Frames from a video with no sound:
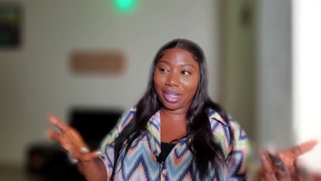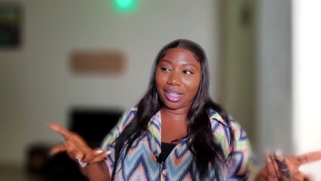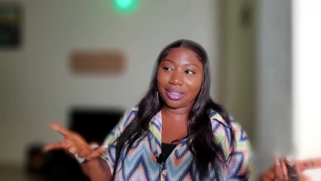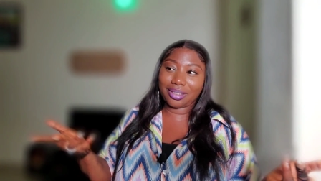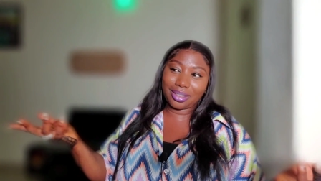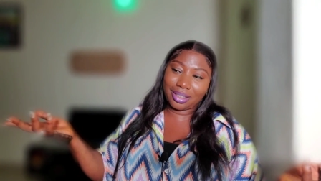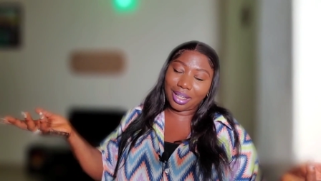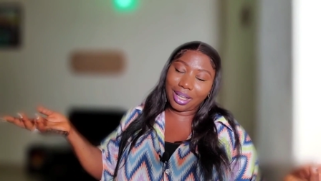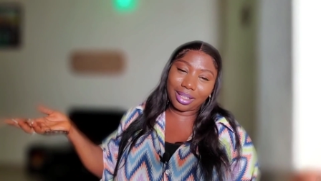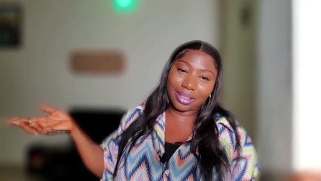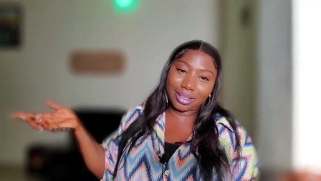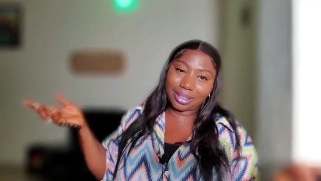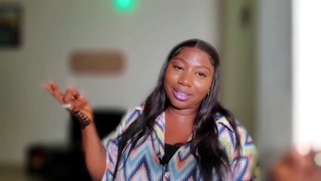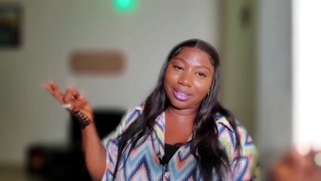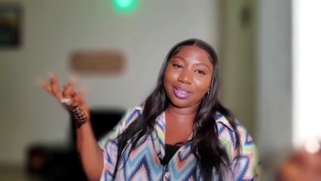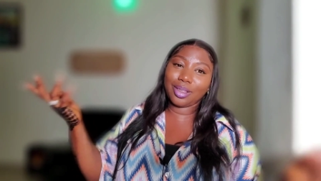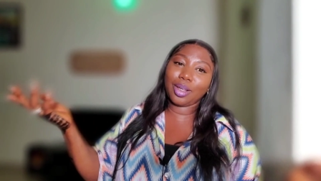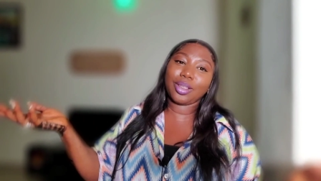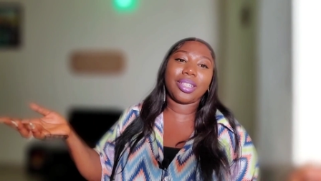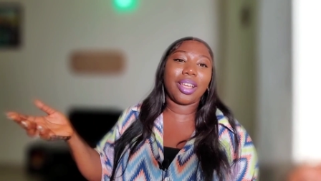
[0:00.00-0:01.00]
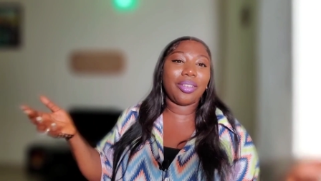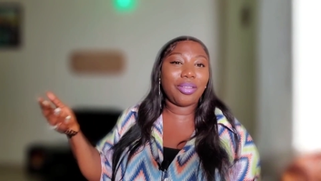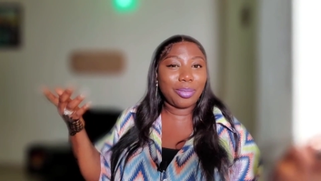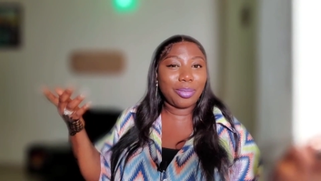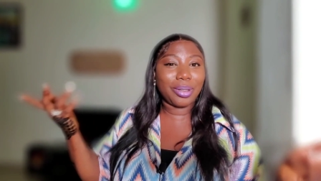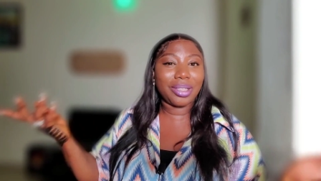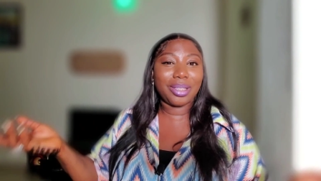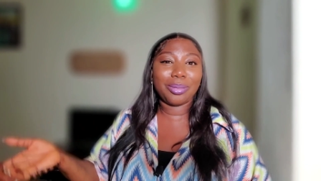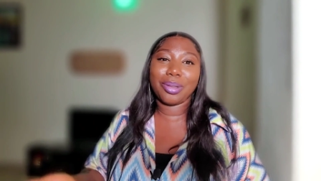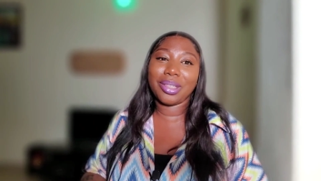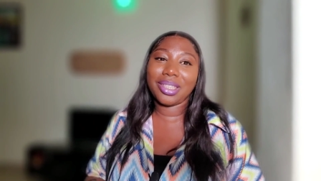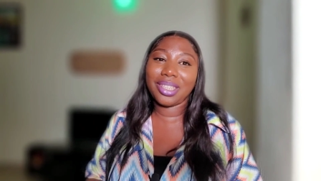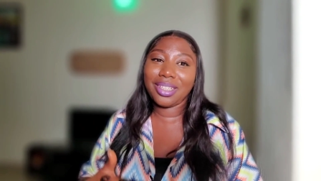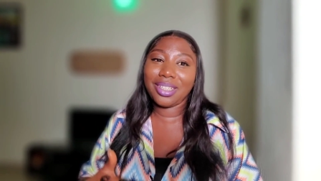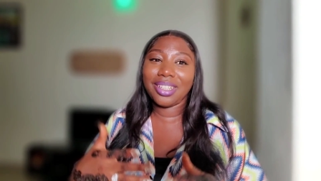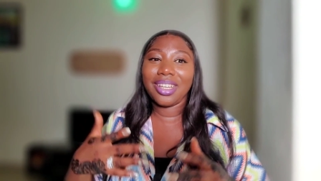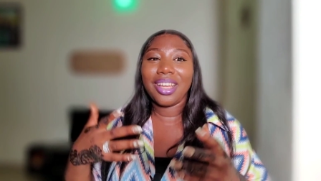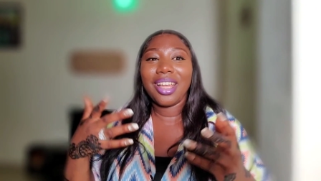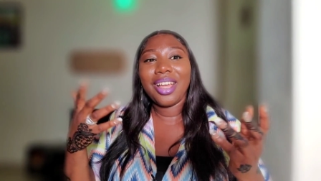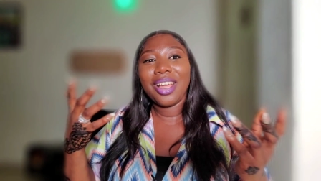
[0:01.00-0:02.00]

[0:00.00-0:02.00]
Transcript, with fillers: practically not everybody, but the